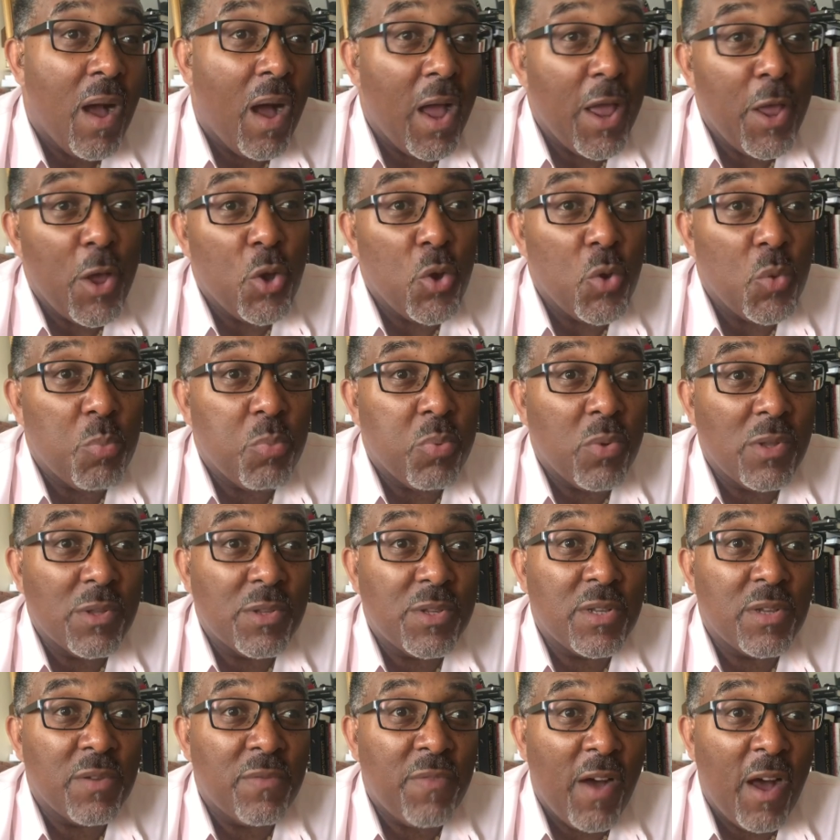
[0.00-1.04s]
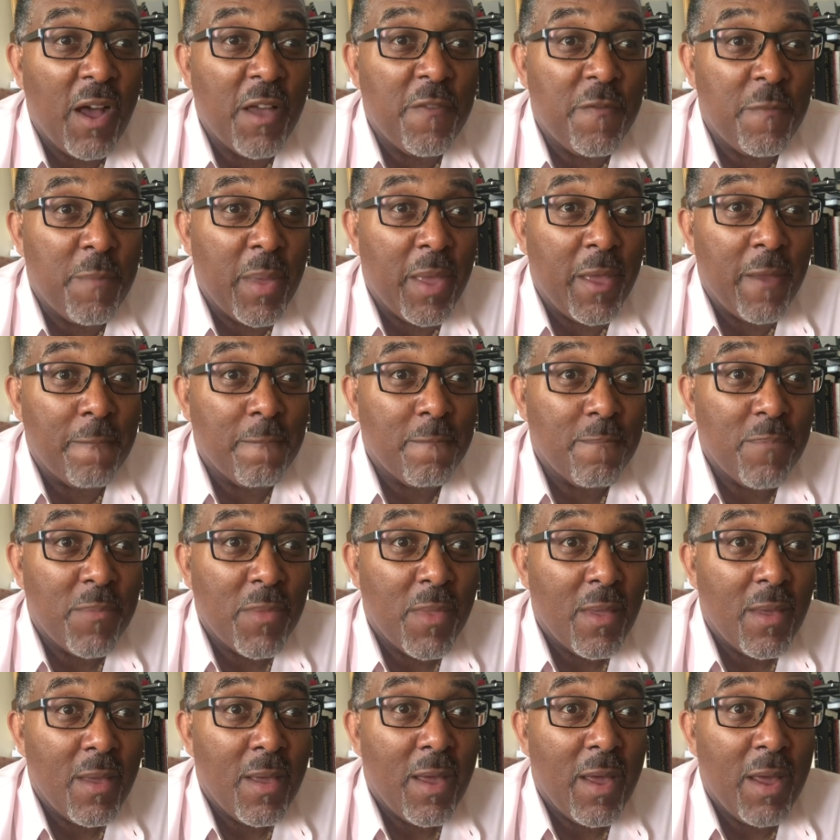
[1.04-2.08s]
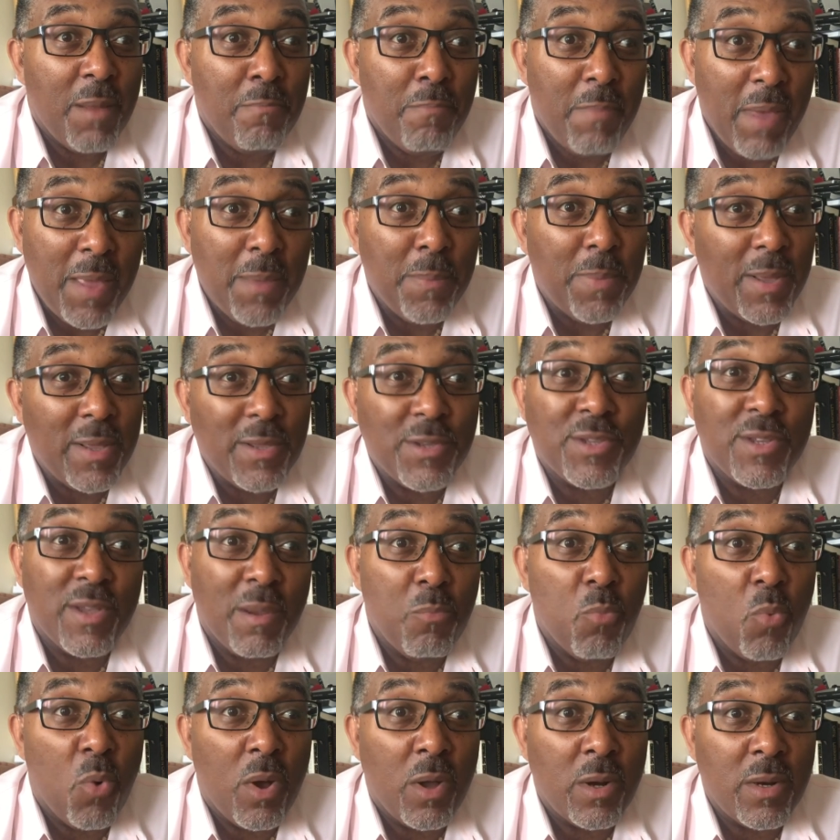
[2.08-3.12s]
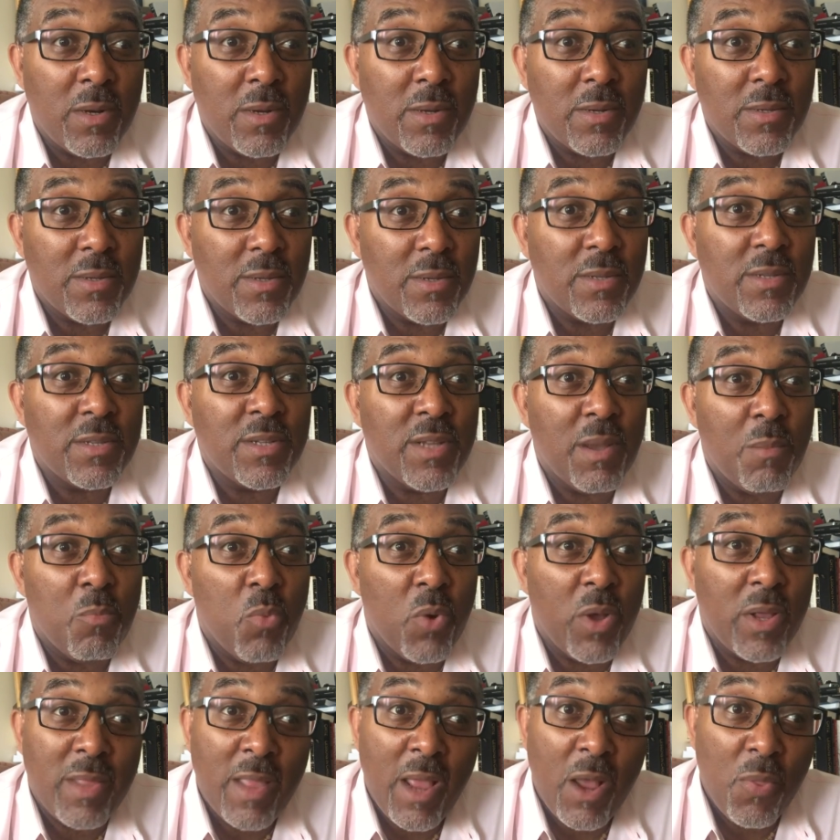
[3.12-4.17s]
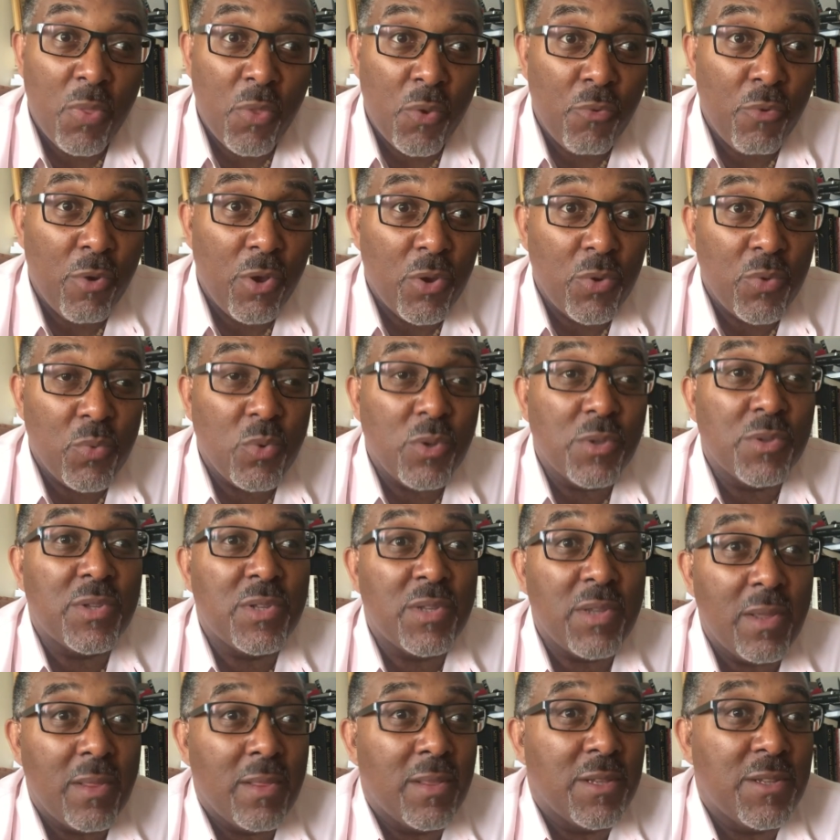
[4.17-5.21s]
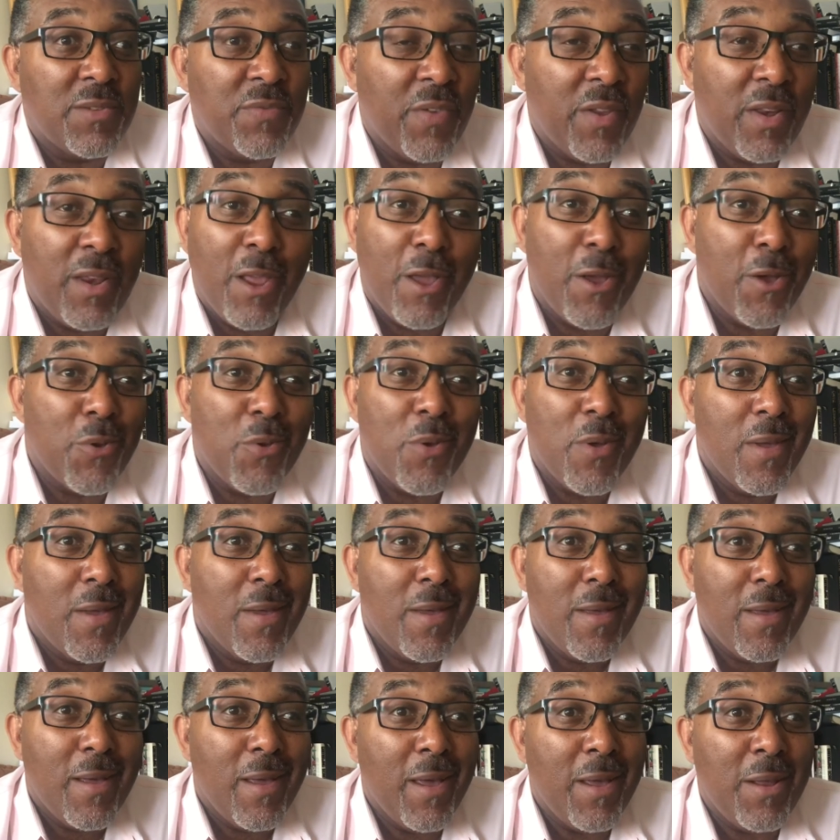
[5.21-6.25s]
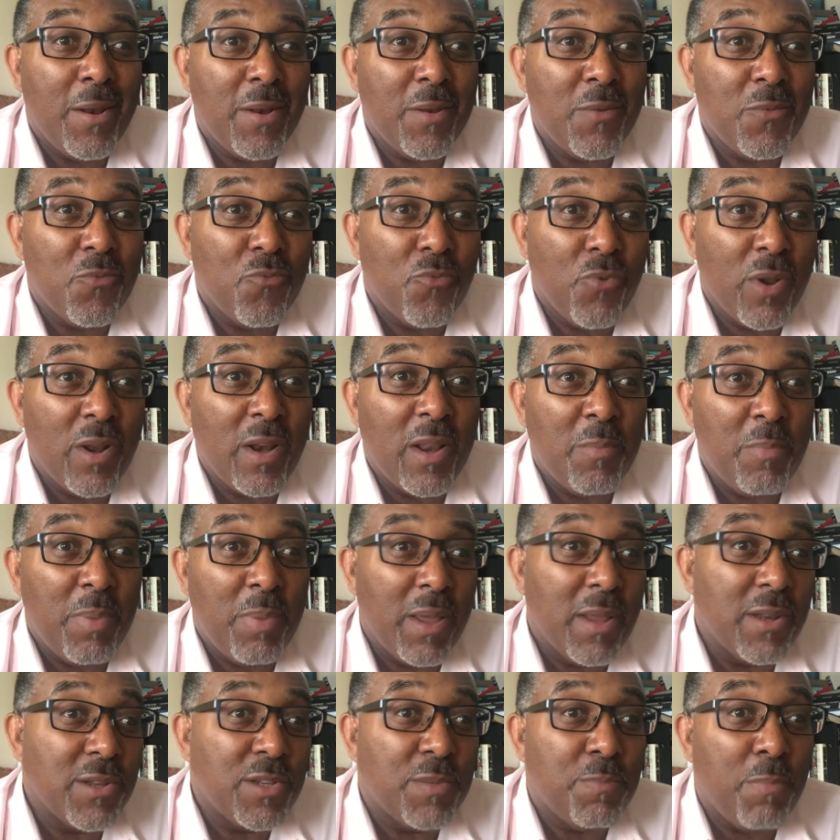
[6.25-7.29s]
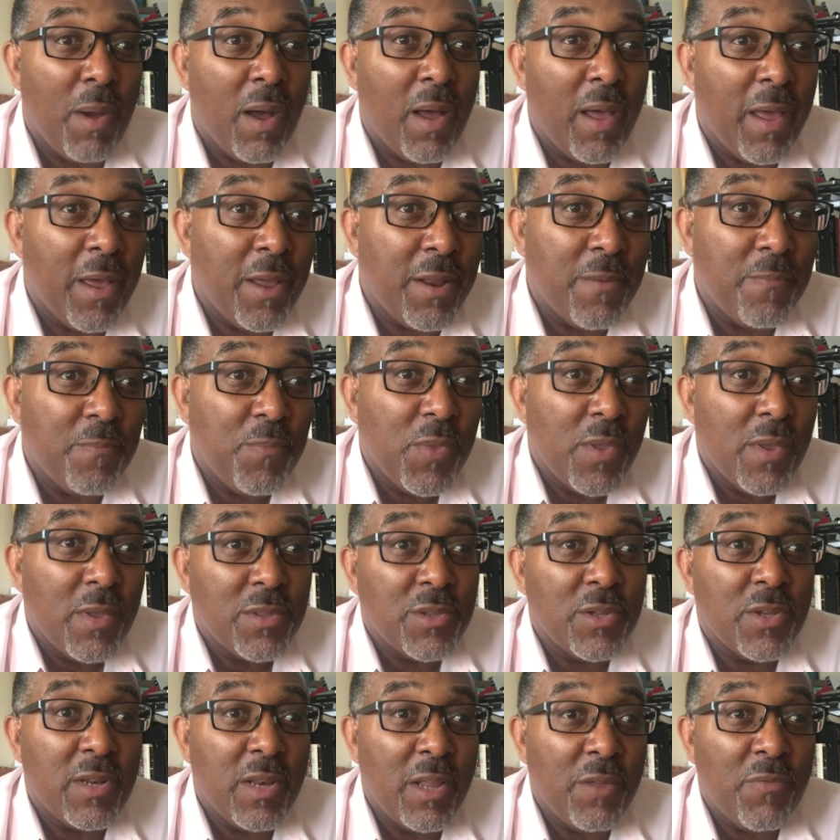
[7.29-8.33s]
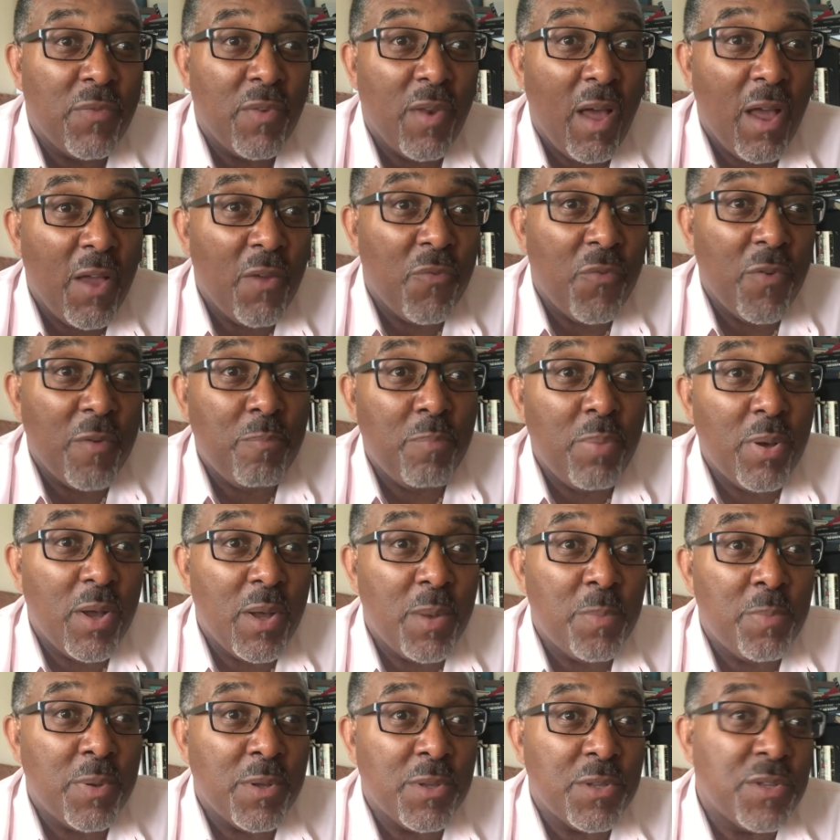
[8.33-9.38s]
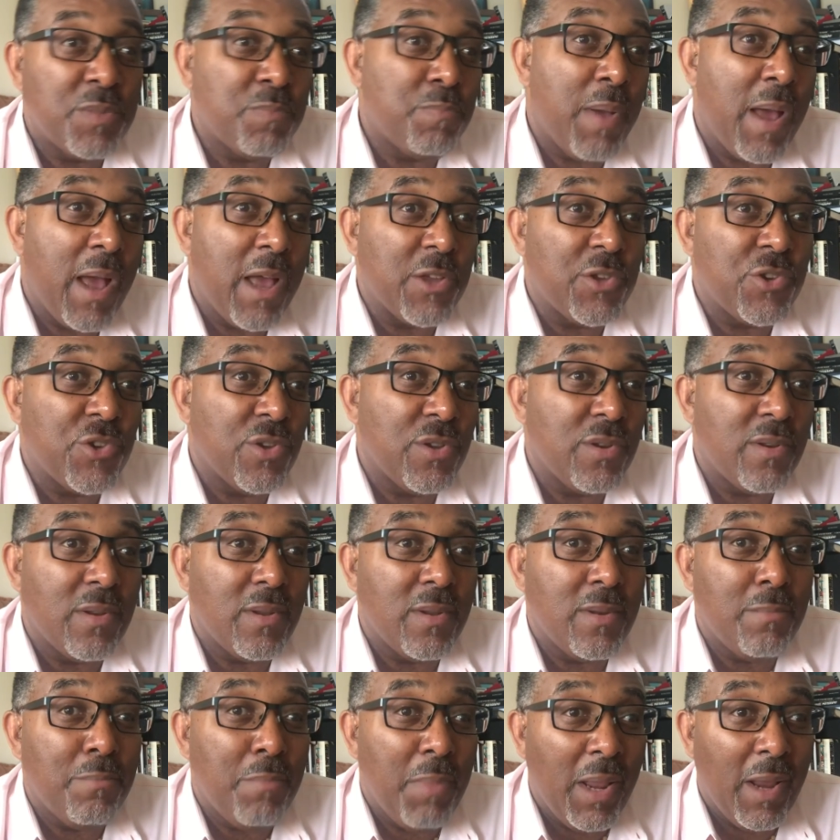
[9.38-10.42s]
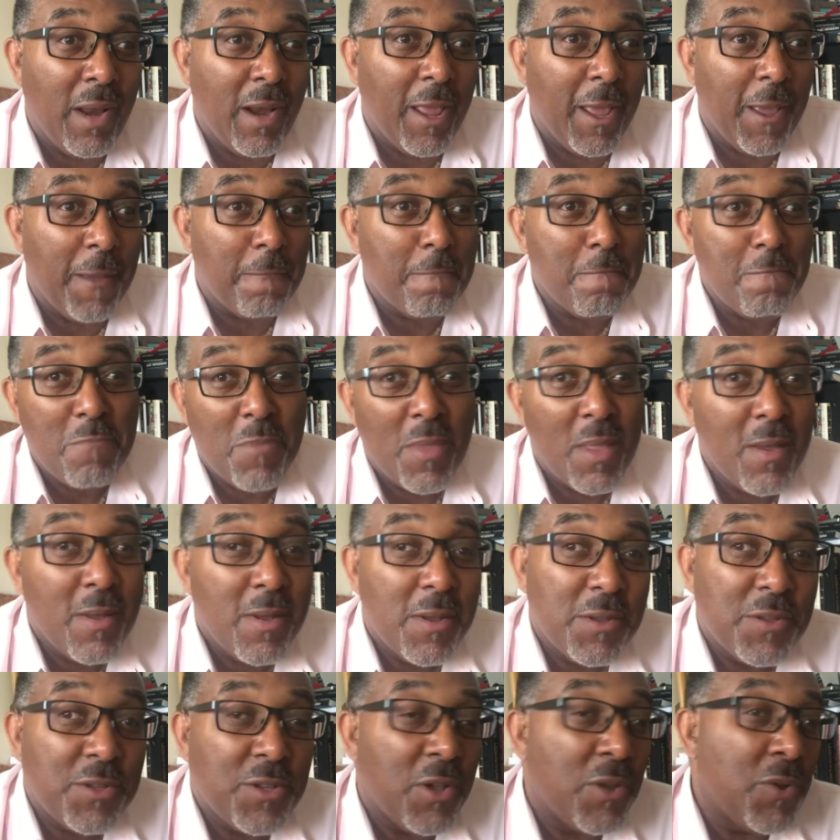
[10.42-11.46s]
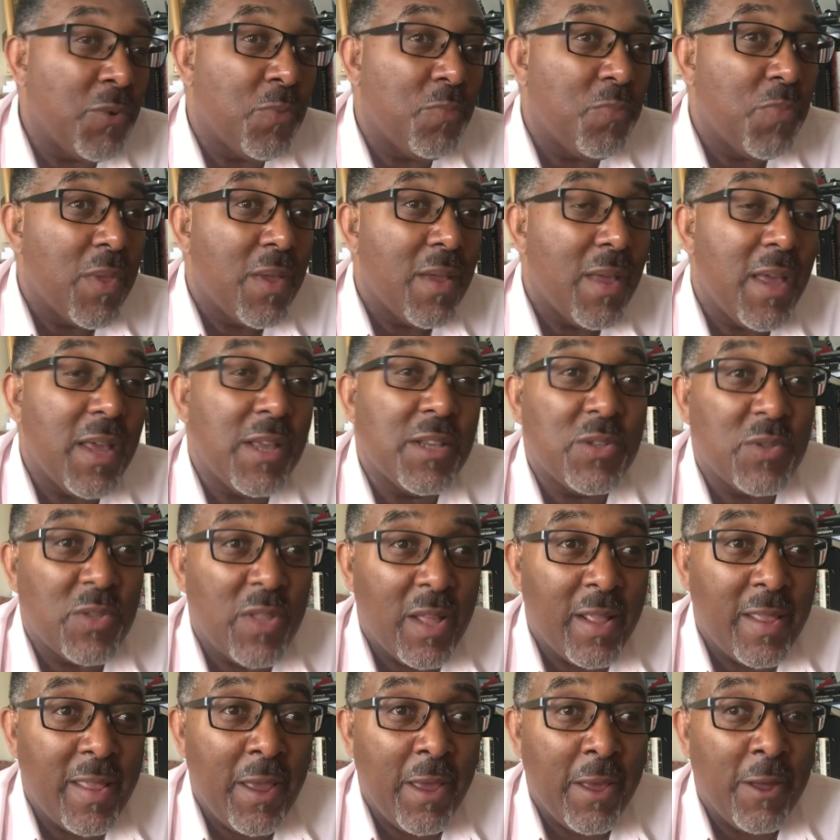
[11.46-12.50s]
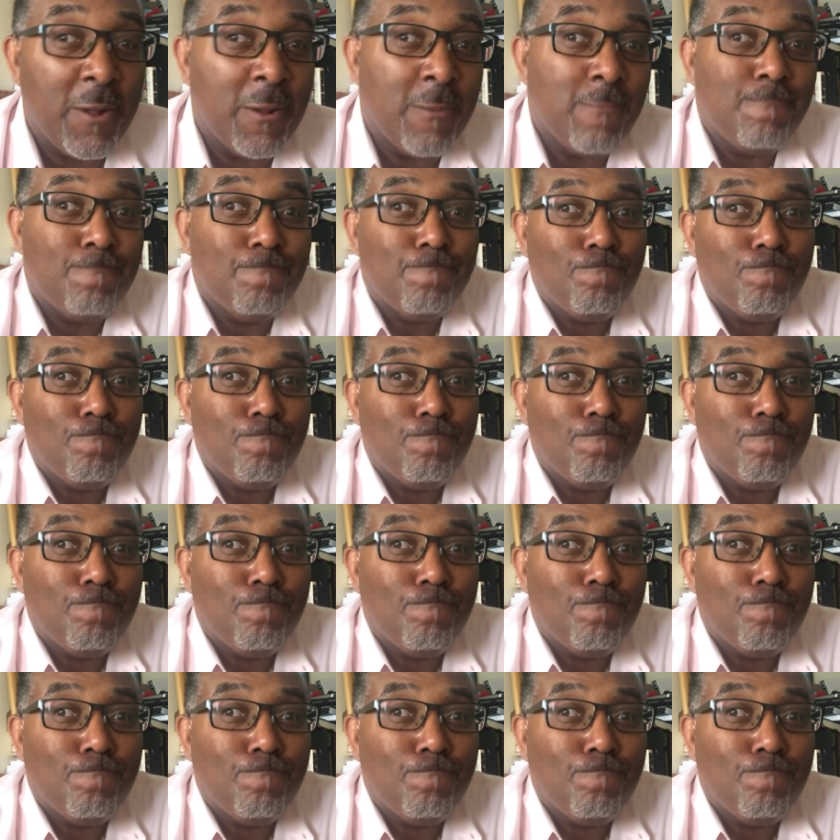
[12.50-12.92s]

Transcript: I hope will survive me. And maybe someone somewhere down the road will see this video and really be inspired to live life with purpose, passion and meaning. So here's the deal.